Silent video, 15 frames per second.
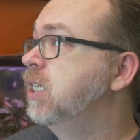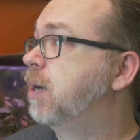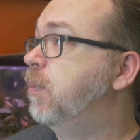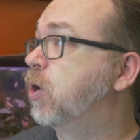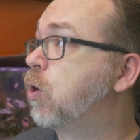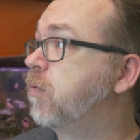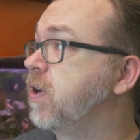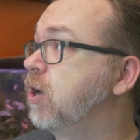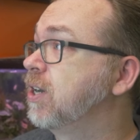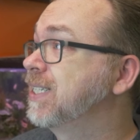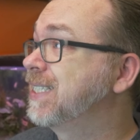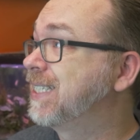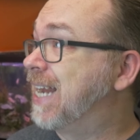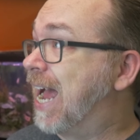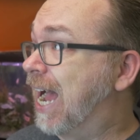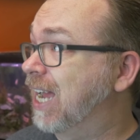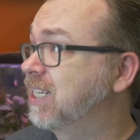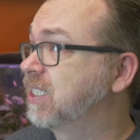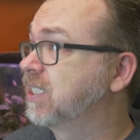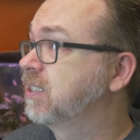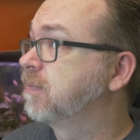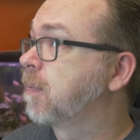I'm going to go over here to
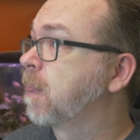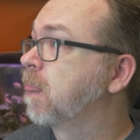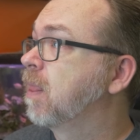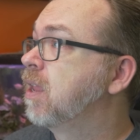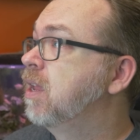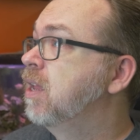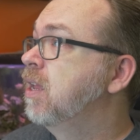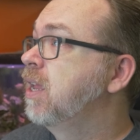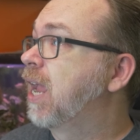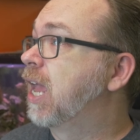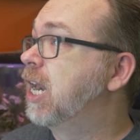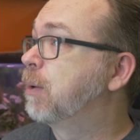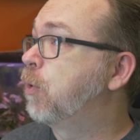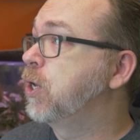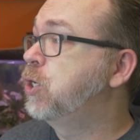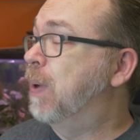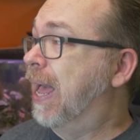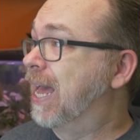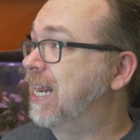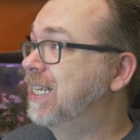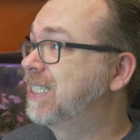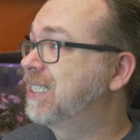Stacks, and I'm going to
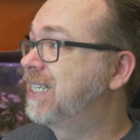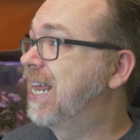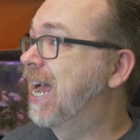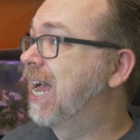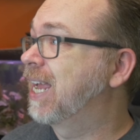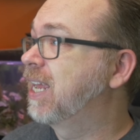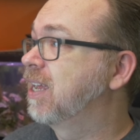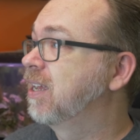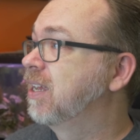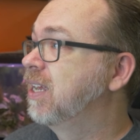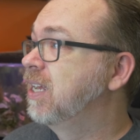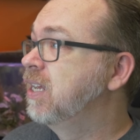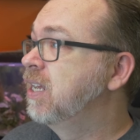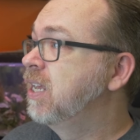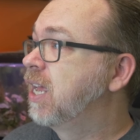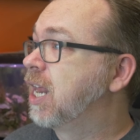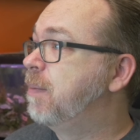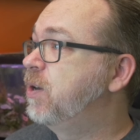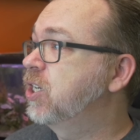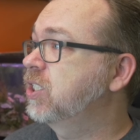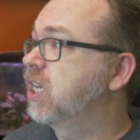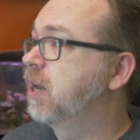add a stack and I'm
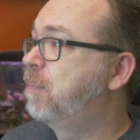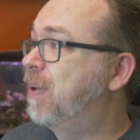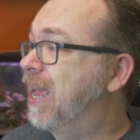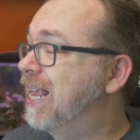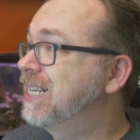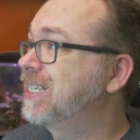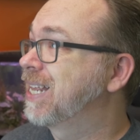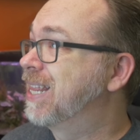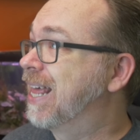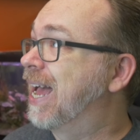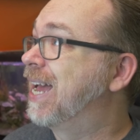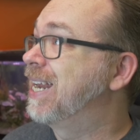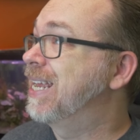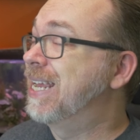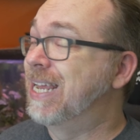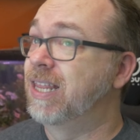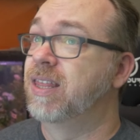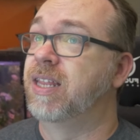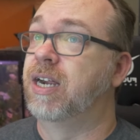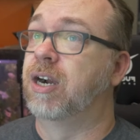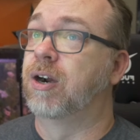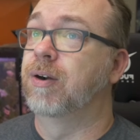just going to paste that in
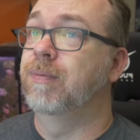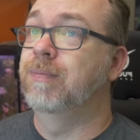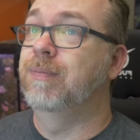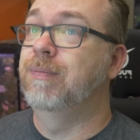there.